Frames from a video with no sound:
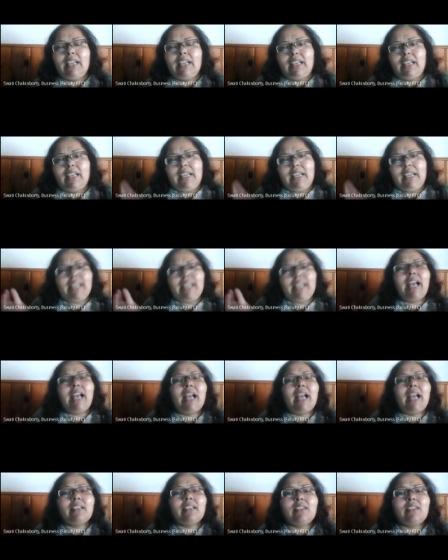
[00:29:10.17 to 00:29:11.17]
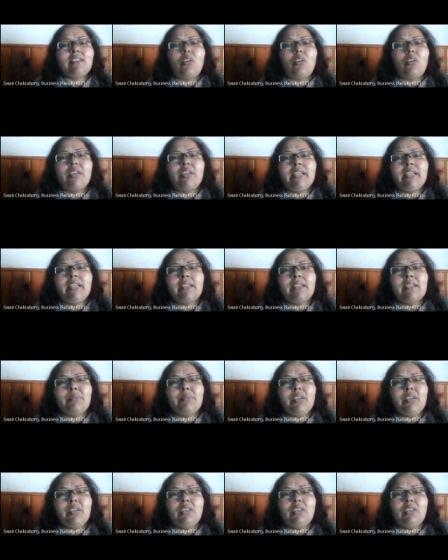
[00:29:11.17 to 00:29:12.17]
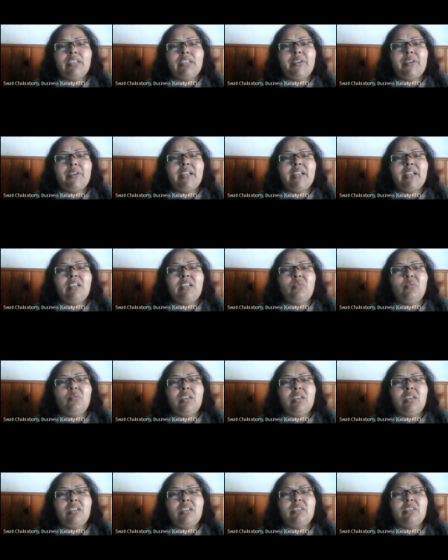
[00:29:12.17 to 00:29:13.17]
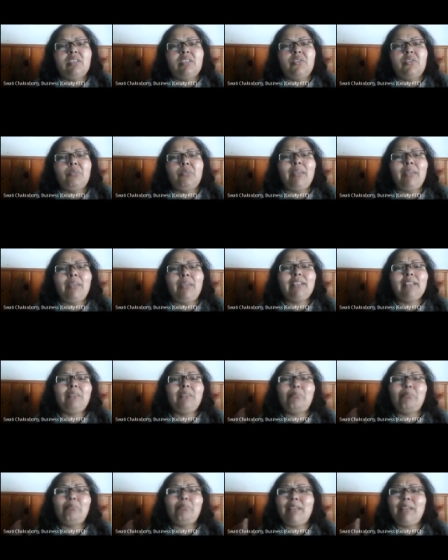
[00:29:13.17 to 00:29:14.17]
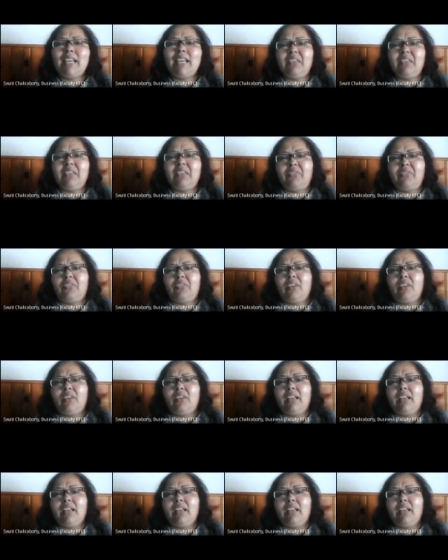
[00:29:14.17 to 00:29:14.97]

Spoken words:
enhance the audience beyond the real world, to make them believe, right?